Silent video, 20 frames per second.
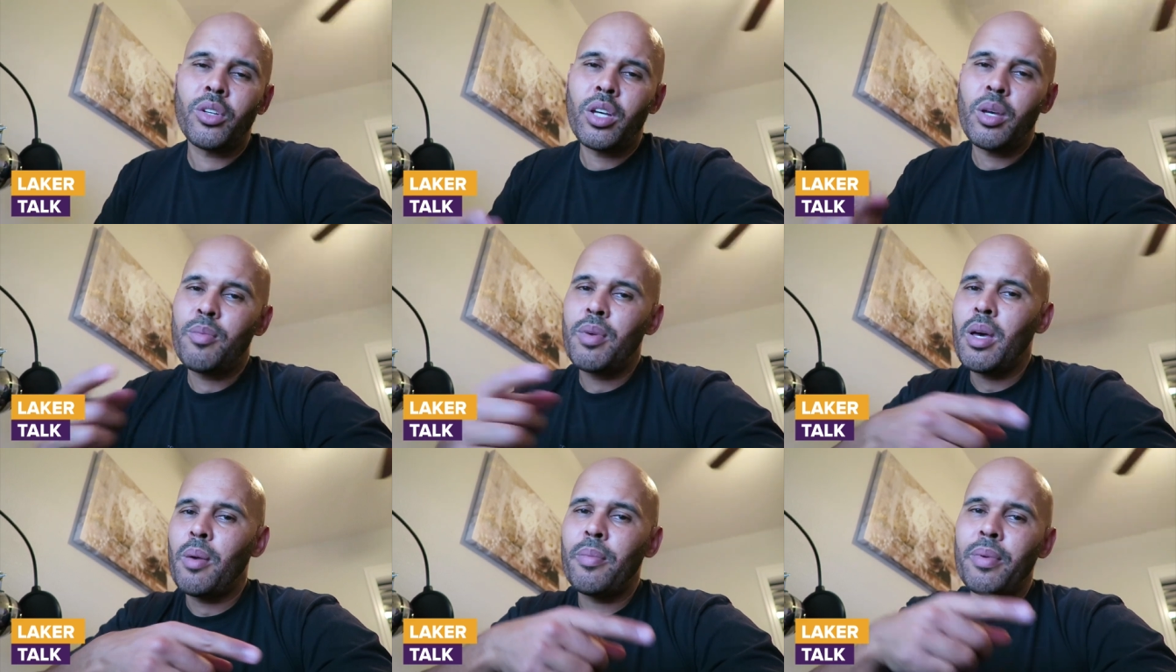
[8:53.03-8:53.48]

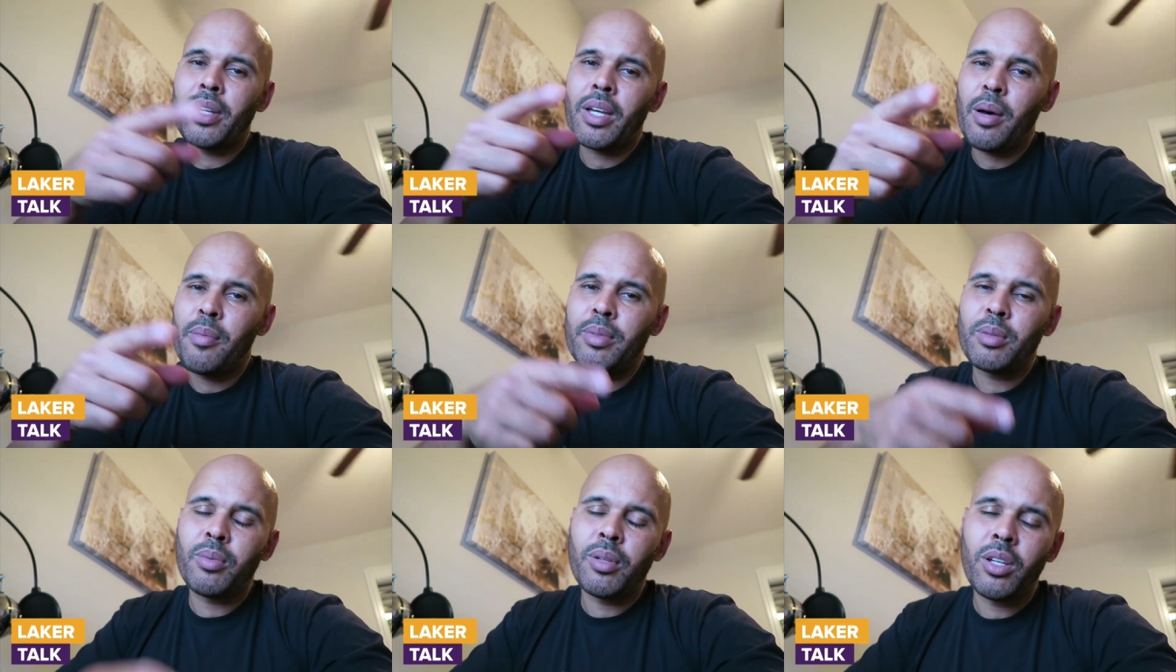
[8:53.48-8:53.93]
Hit me up in the
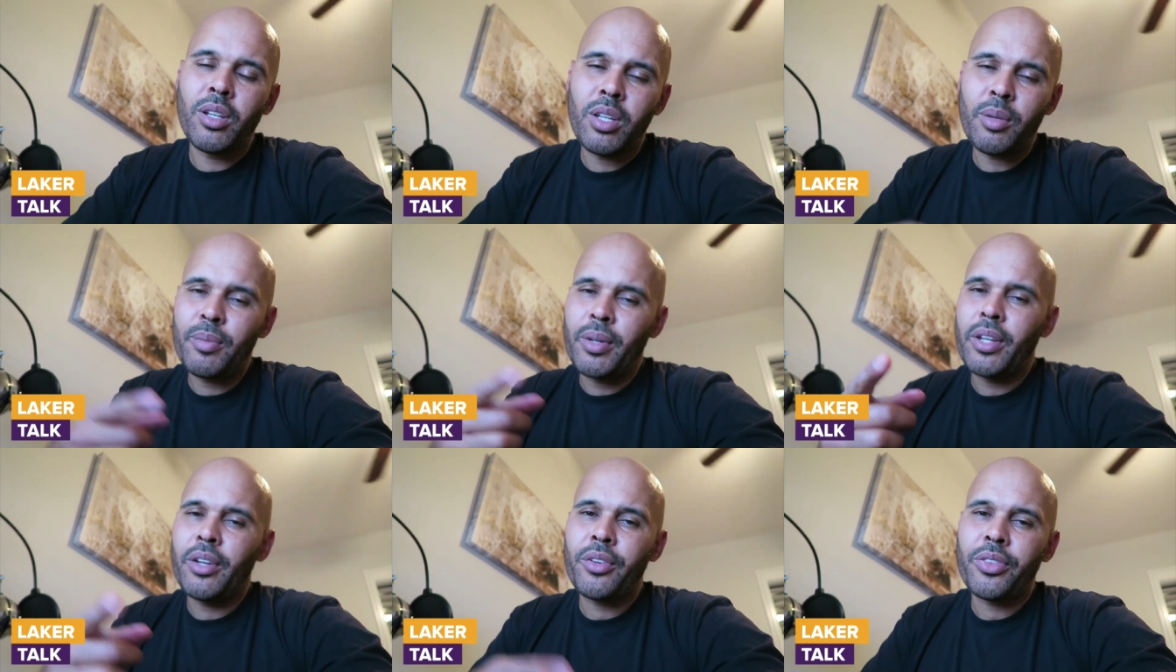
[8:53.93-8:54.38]
comments below.
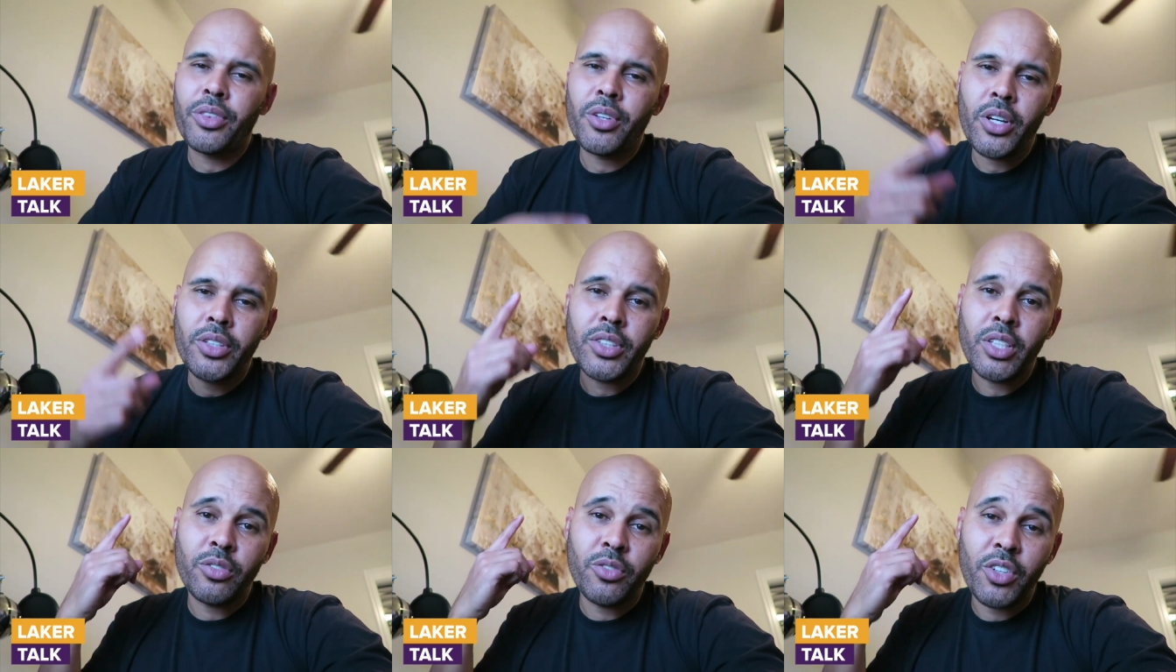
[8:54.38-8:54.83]
Let me know your
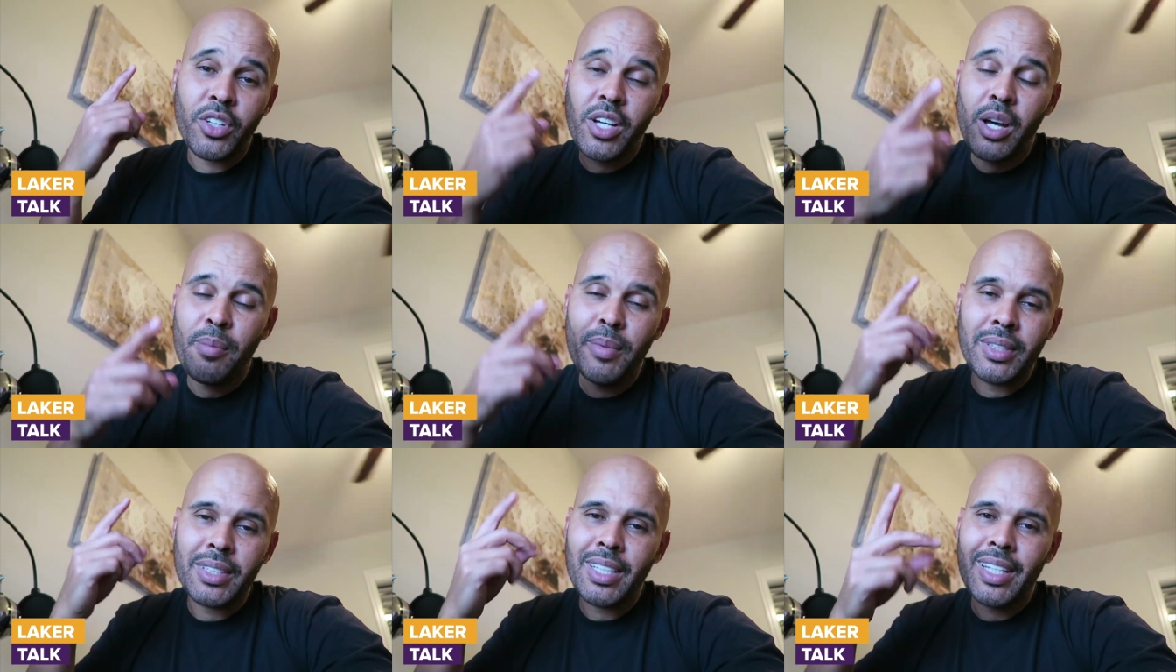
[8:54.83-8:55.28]
thoughts. Thanks for
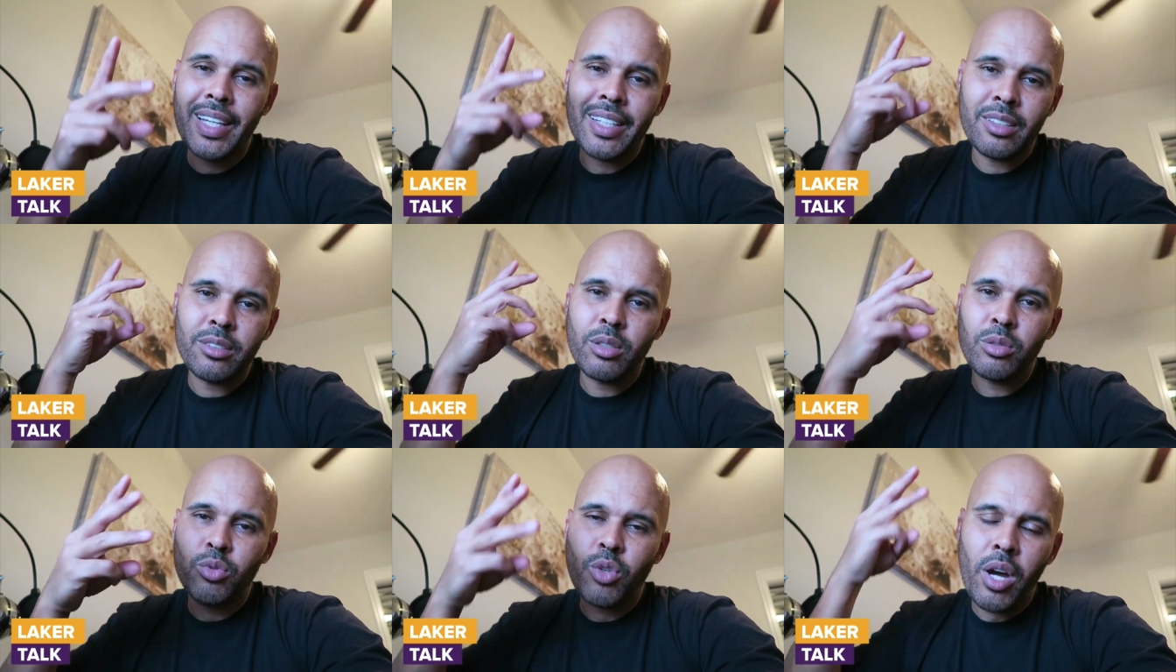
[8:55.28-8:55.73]
commenting,
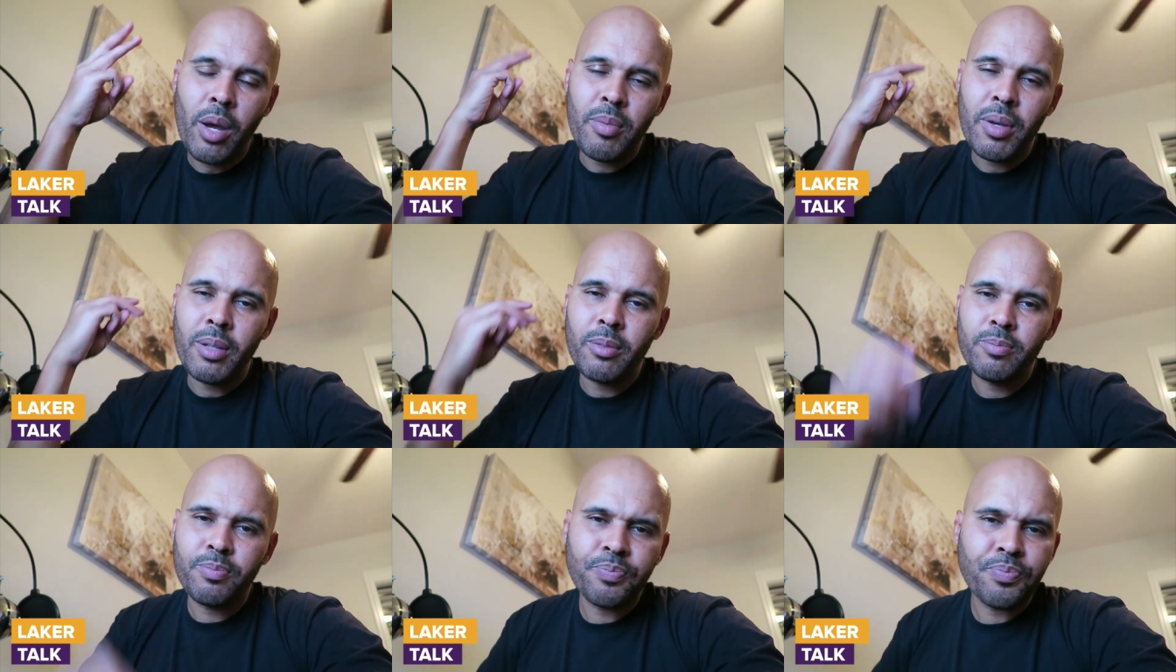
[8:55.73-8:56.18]
liking,
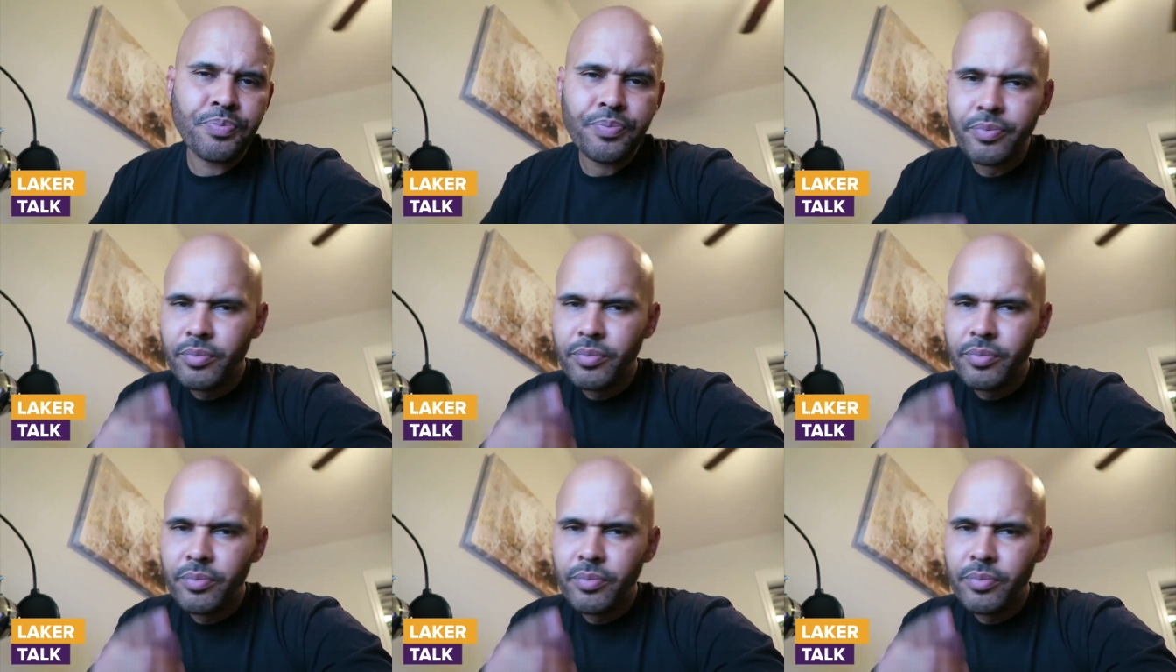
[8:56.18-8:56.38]
subscribing.